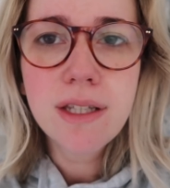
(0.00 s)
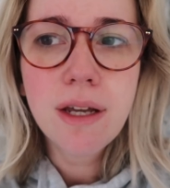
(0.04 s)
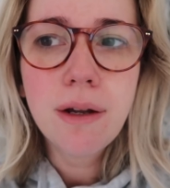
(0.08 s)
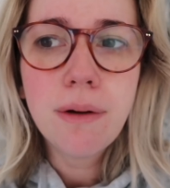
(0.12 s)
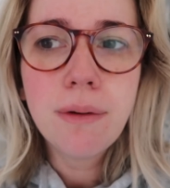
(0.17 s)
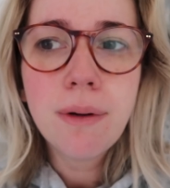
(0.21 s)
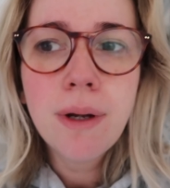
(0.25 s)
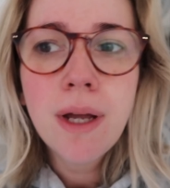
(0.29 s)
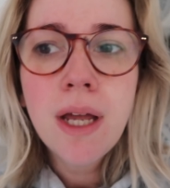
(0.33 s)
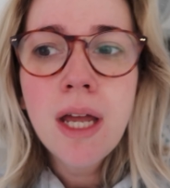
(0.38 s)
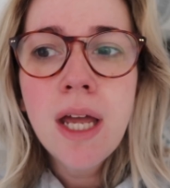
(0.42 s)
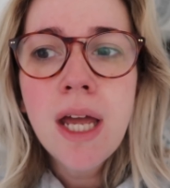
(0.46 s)

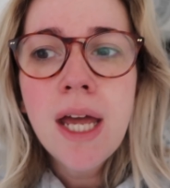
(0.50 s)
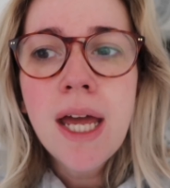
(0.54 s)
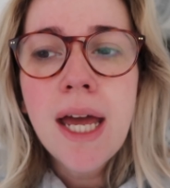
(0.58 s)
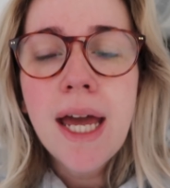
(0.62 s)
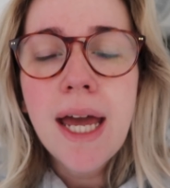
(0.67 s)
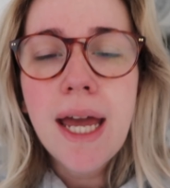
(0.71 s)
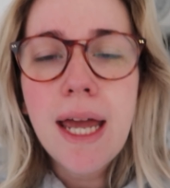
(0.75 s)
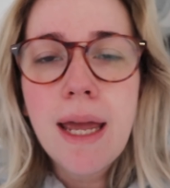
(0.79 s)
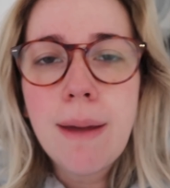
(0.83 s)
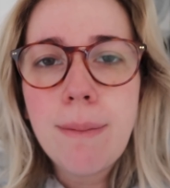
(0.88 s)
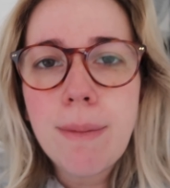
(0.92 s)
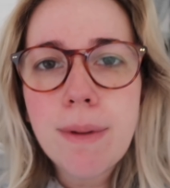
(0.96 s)
So
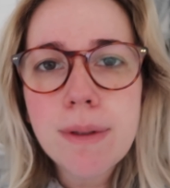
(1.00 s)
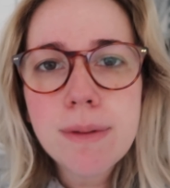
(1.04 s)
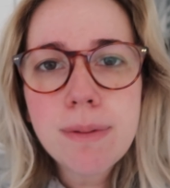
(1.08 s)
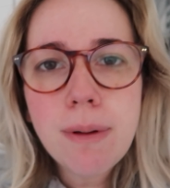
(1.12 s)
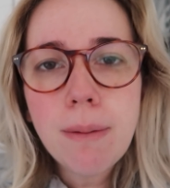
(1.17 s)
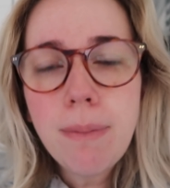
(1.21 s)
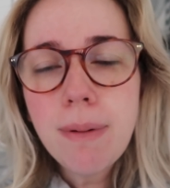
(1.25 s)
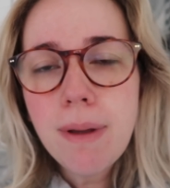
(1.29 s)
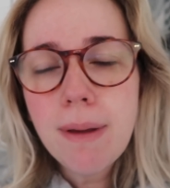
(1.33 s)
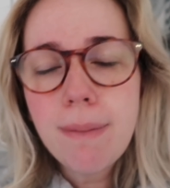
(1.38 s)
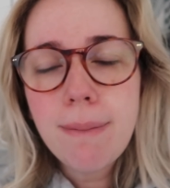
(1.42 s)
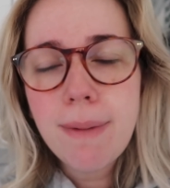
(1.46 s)
it's
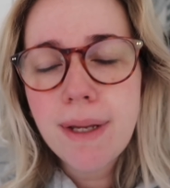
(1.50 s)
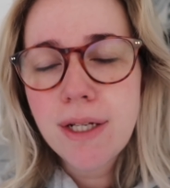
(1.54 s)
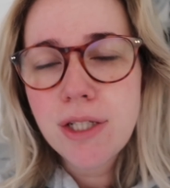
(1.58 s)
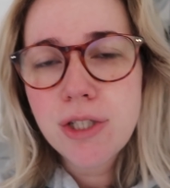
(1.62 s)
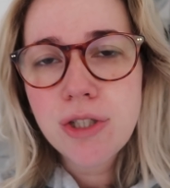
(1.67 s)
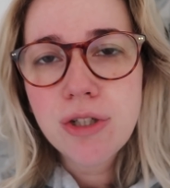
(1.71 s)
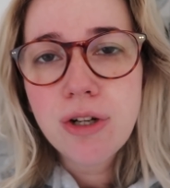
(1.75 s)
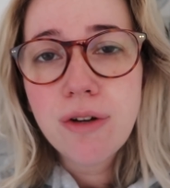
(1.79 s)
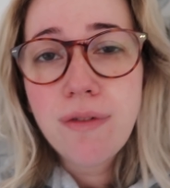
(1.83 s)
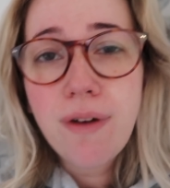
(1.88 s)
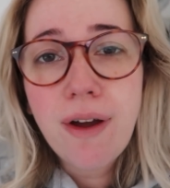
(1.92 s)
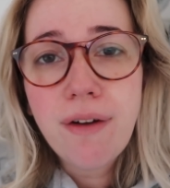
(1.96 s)
probably a
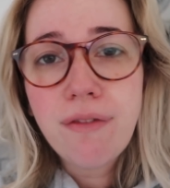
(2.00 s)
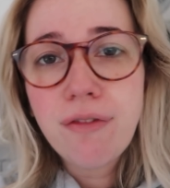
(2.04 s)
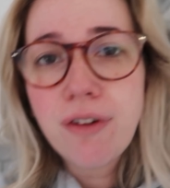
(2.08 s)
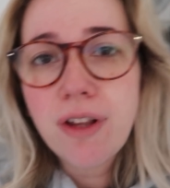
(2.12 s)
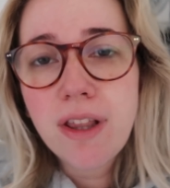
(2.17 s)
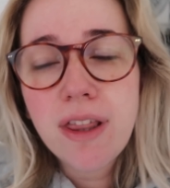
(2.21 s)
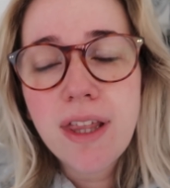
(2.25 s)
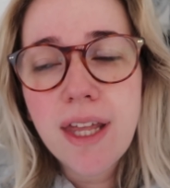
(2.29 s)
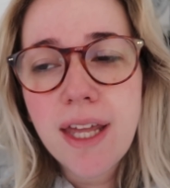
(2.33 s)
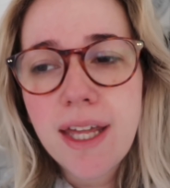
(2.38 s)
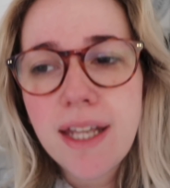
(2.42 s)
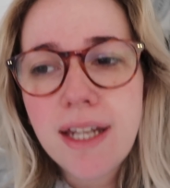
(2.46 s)
mixture of
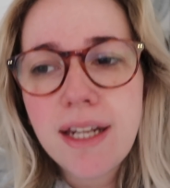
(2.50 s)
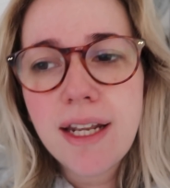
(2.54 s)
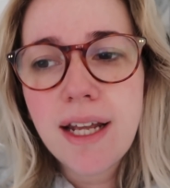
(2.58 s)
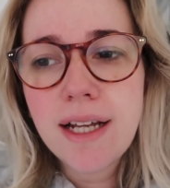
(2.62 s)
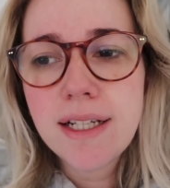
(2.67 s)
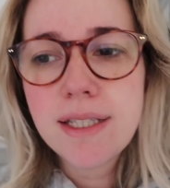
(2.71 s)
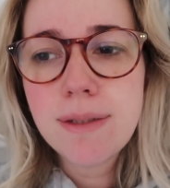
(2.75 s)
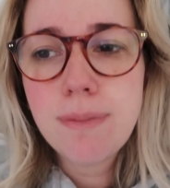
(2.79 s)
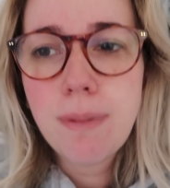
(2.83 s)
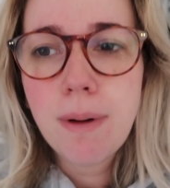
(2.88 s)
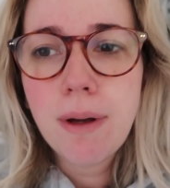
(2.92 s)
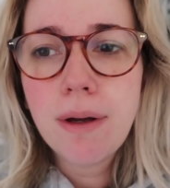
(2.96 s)
everything,
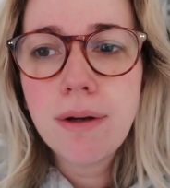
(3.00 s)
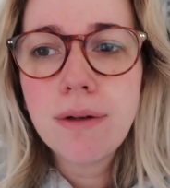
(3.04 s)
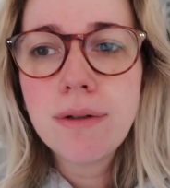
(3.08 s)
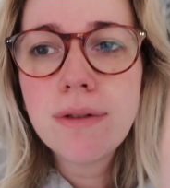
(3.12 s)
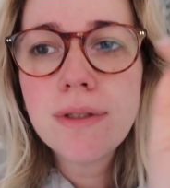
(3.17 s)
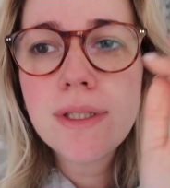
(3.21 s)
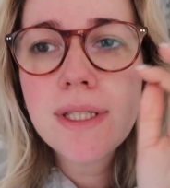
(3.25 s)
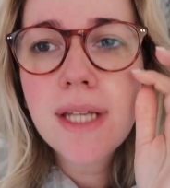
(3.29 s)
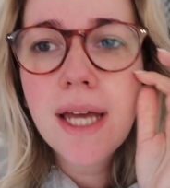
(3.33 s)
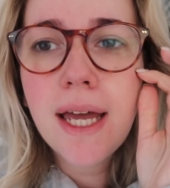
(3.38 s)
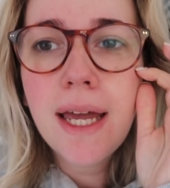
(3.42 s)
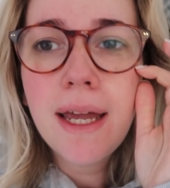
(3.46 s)
I
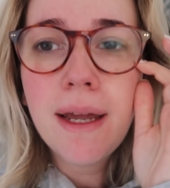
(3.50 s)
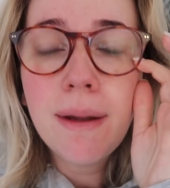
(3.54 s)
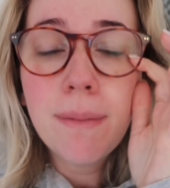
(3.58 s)
suppose.